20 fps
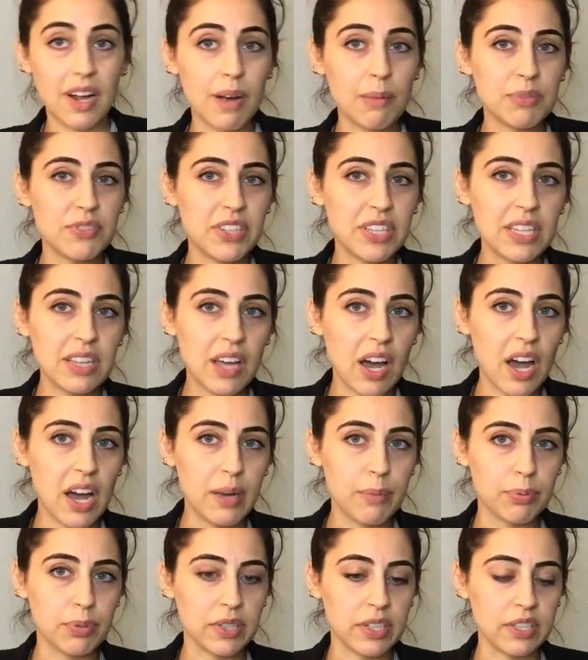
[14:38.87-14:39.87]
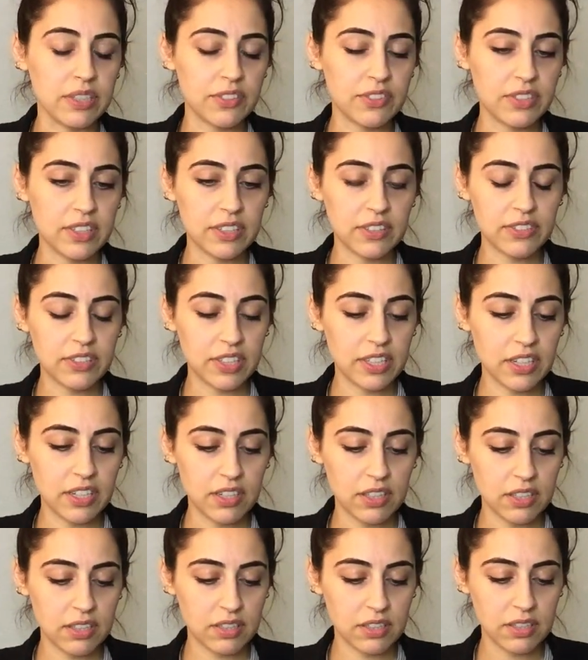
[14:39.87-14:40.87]
I'm seeing the High Priestess
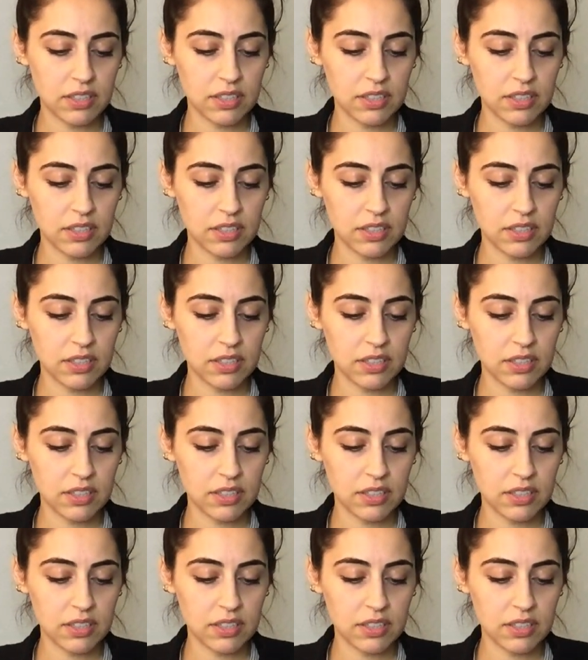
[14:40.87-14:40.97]
here.